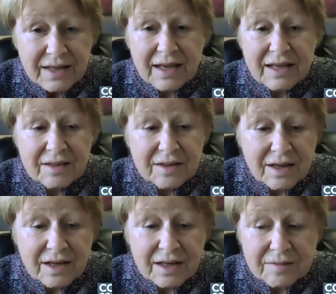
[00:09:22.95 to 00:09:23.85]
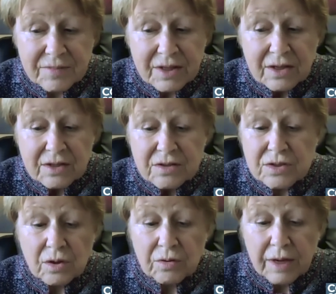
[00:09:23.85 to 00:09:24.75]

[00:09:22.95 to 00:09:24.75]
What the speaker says: And so